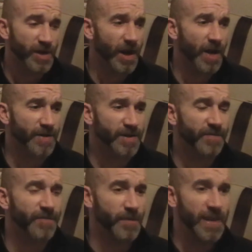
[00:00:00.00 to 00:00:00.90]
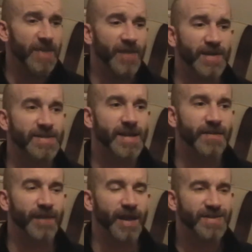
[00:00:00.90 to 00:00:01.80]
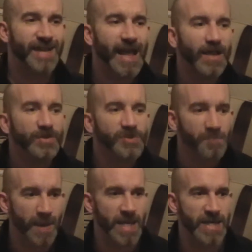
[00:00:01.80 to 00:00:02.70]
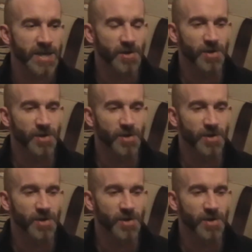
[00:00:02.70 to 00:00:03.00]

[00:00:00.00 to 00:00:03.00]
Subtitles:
And for me, that tells me